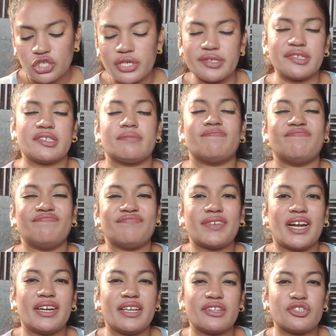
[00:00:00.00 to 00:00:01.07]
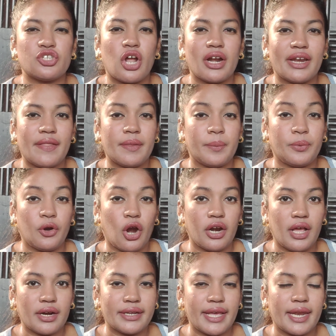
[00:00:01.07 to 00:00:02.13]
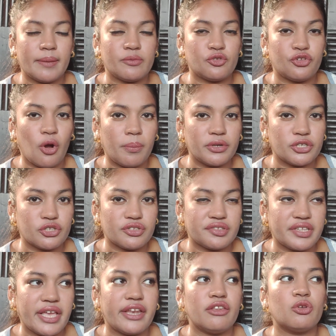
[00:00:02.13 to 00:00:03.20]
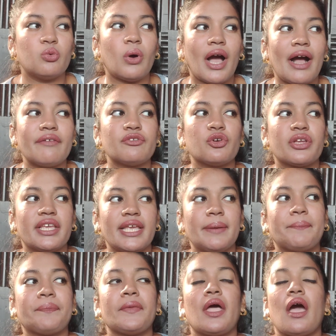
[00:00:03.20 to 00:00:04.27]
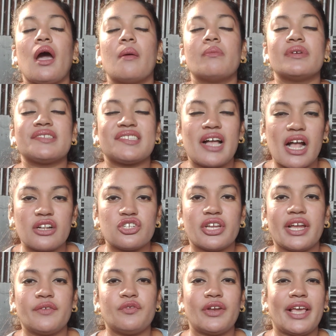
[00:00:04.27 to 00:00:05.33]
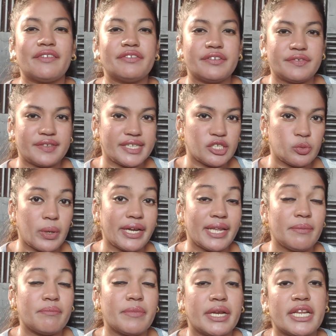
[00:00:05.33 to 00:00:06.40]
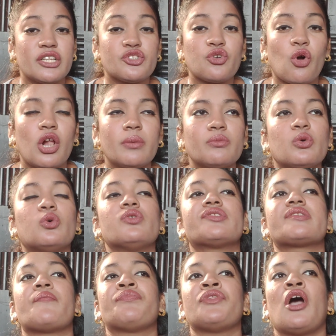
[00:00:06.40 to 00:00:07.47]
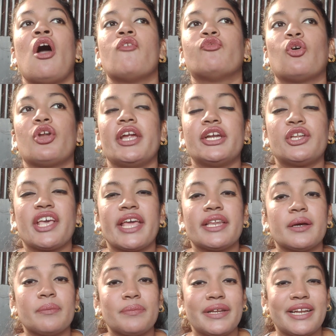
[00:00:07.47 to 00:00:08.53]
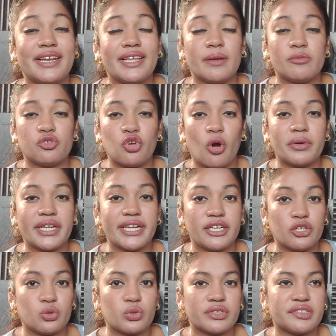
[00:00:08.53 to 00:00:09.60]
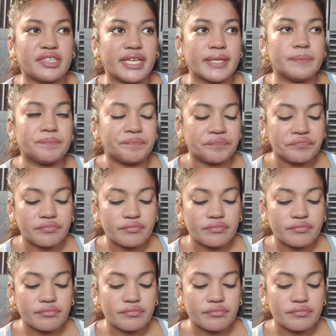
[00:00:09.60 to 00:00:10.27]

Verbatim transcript: just does not let the product get absorbed into the skin you have to keep massaging it for like 15 20 minutes almost for it to get completely absorbed into the skin